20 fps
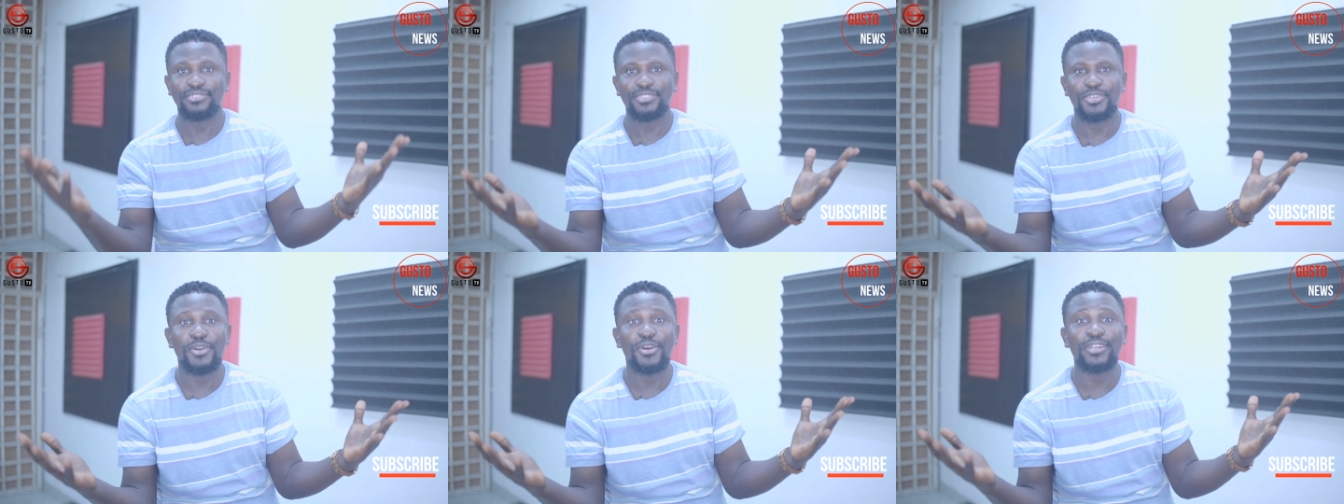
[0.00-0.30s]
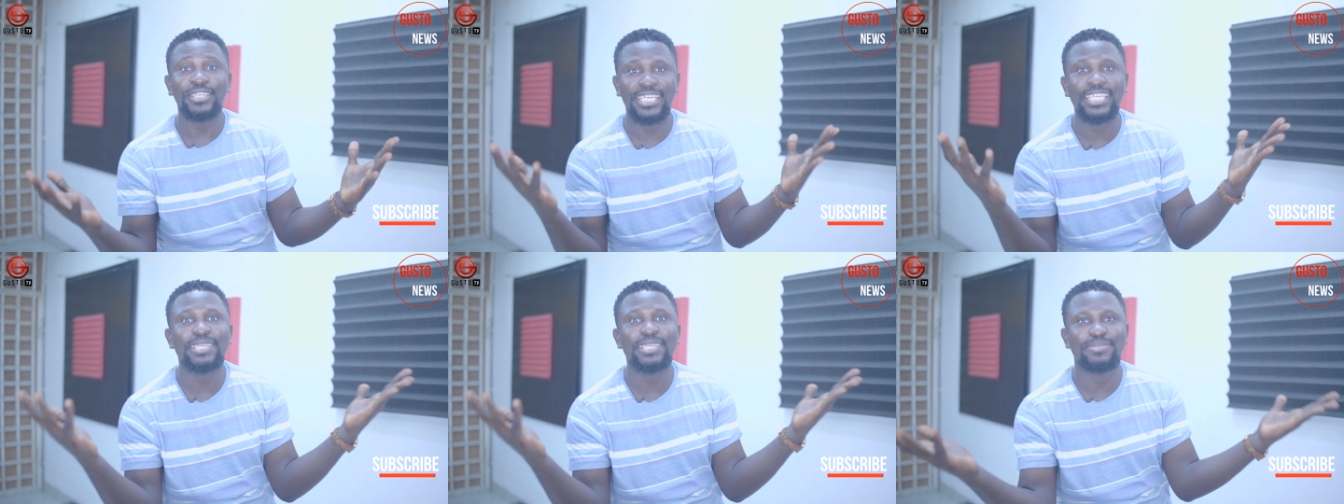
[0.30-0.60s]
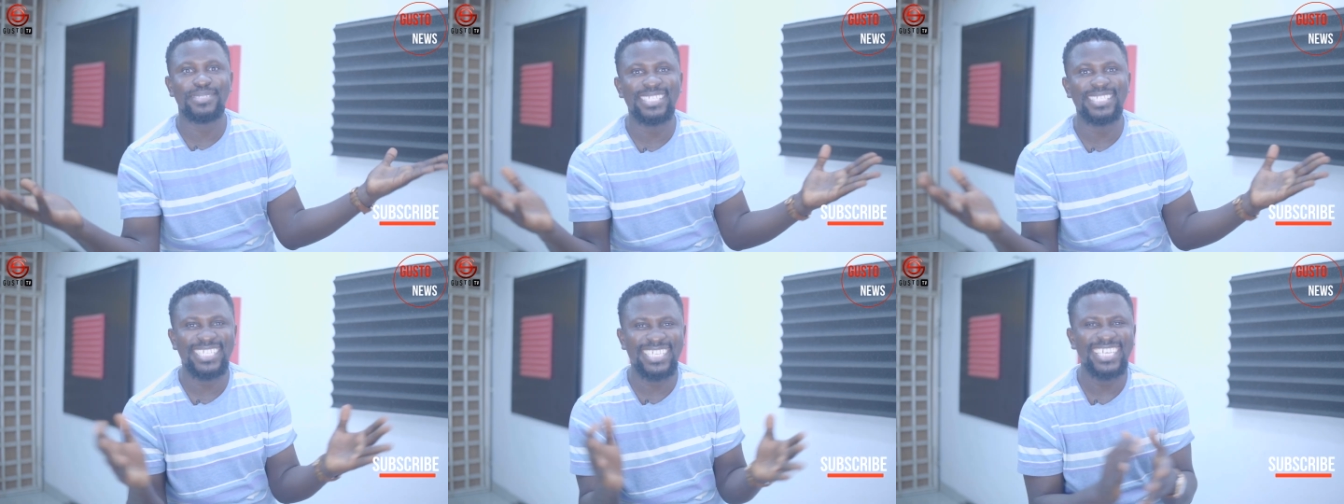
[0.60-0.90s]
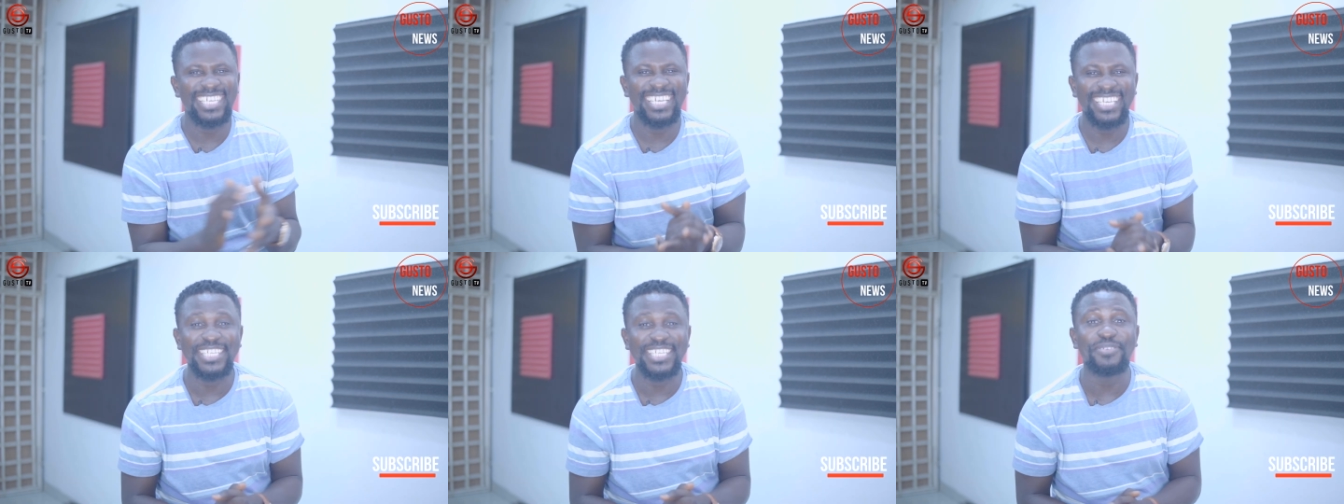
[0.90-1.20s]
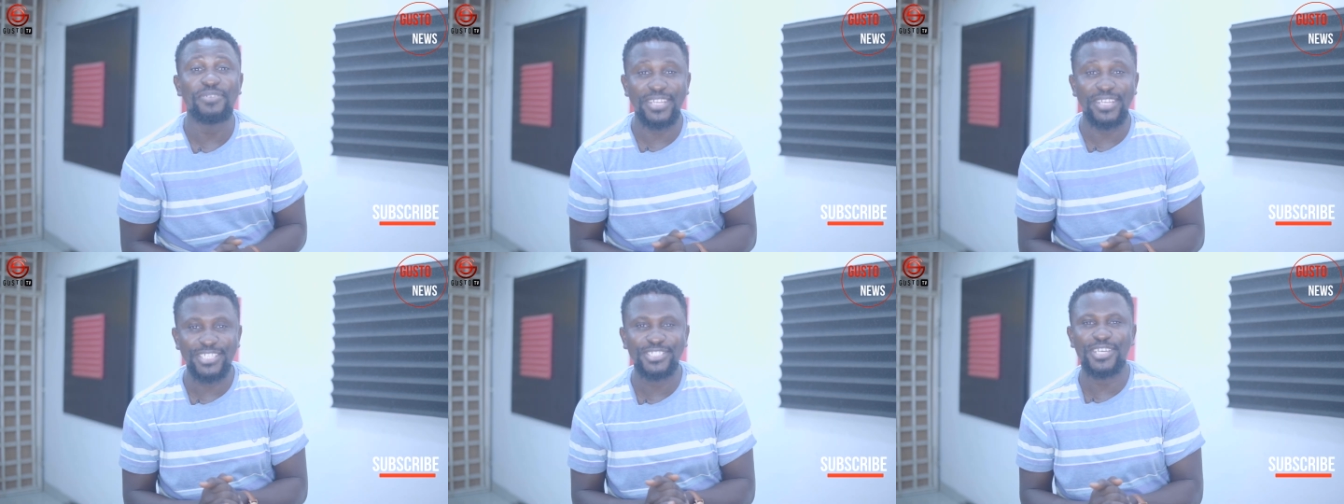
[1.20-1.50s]
God keeps
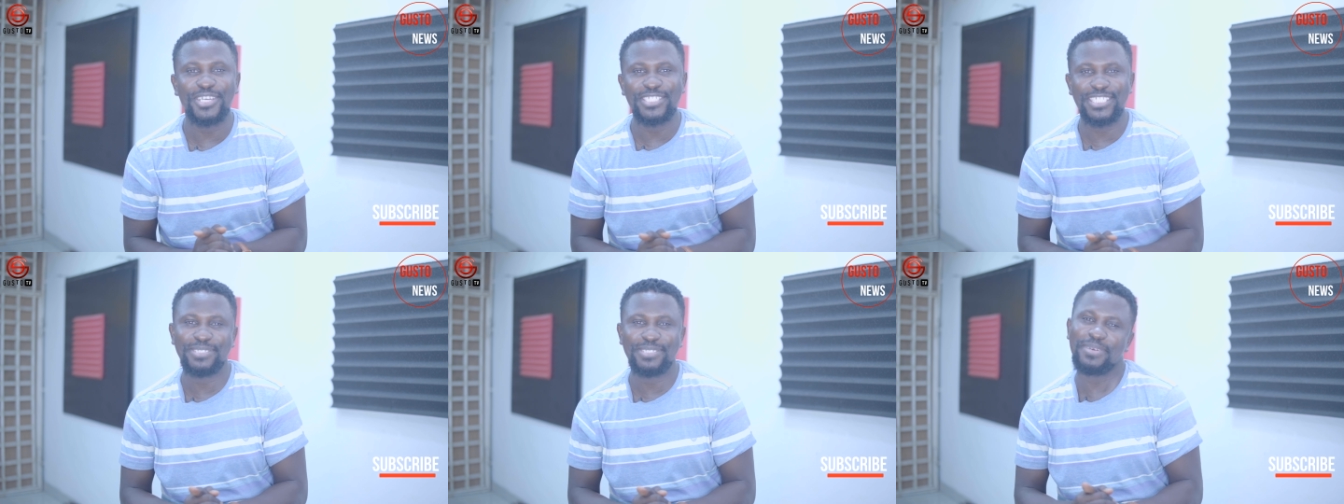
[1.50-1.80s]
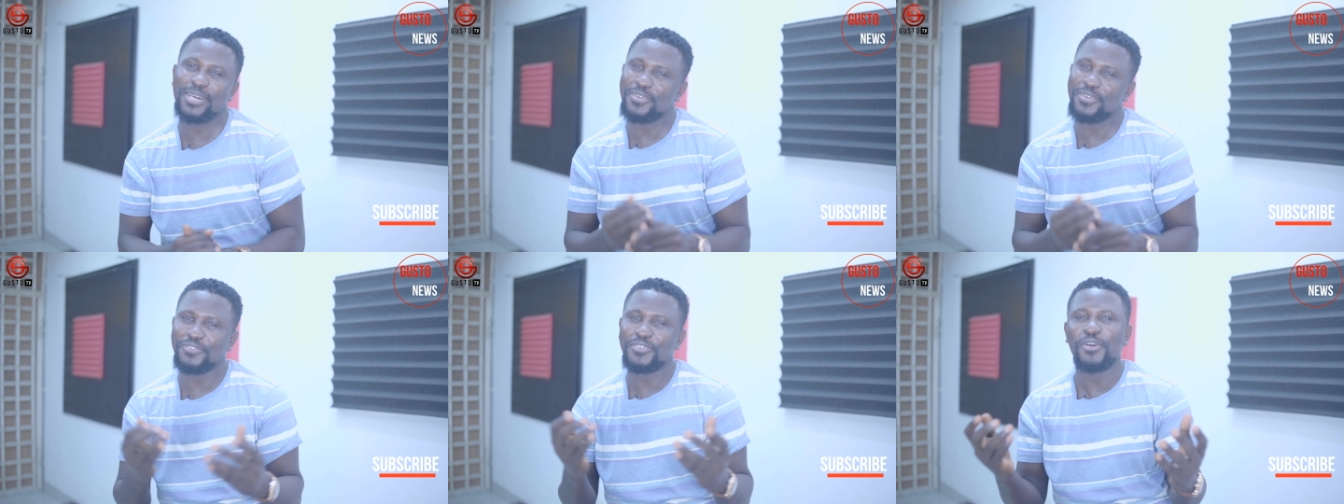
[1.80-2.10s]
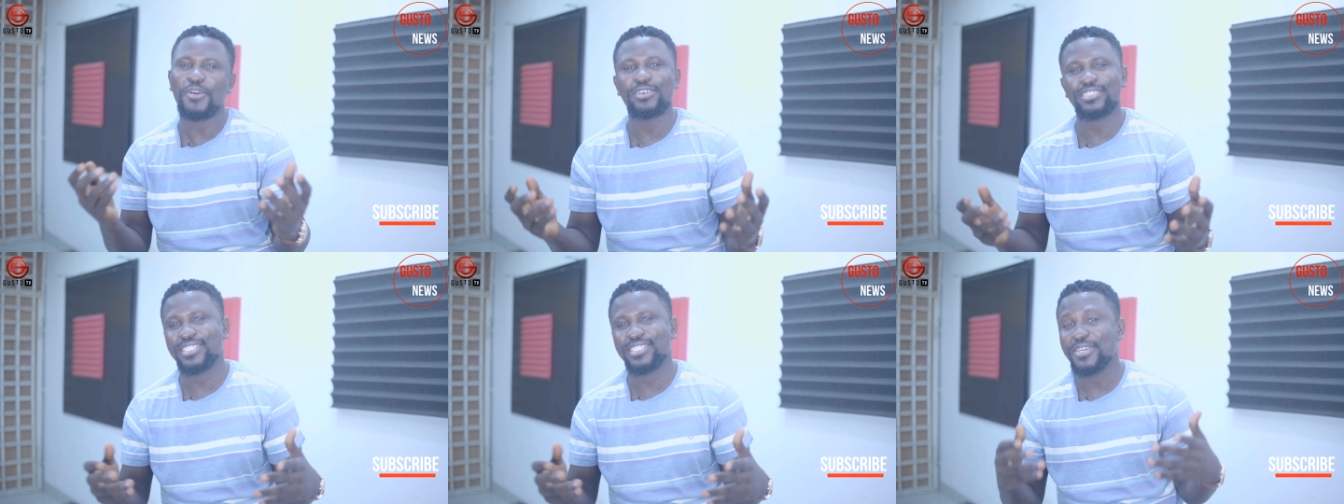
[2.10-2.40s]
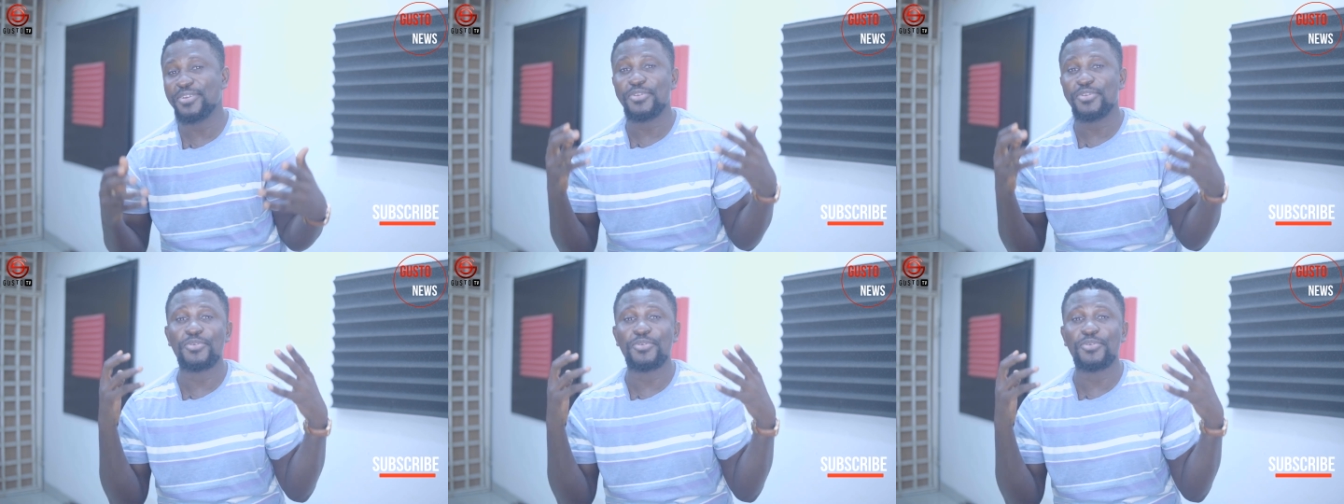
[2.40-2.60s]
the relationship and of course,